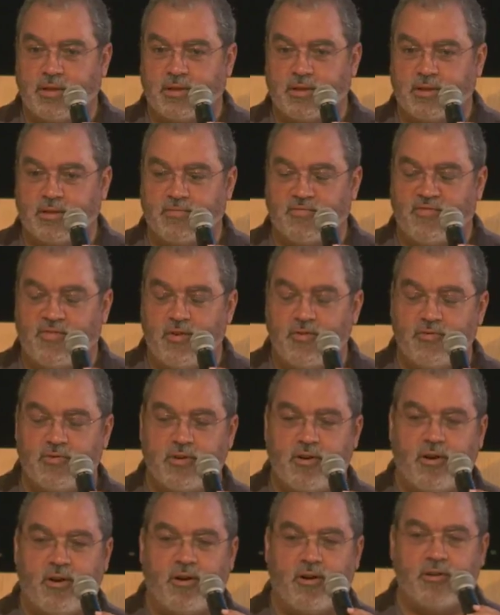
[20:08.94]
of phone
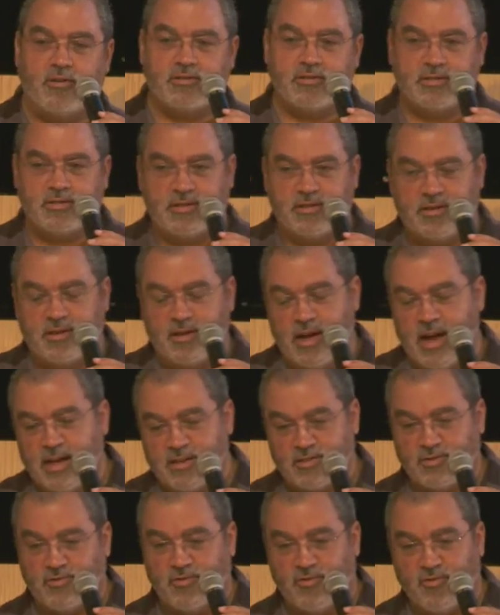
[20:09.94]
calls to their
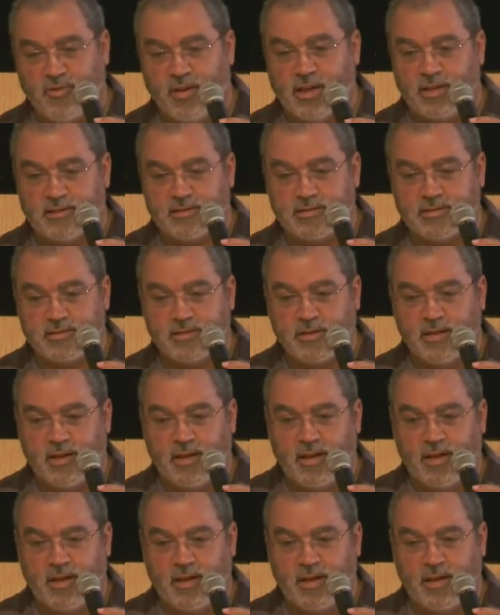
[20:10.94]
high school friends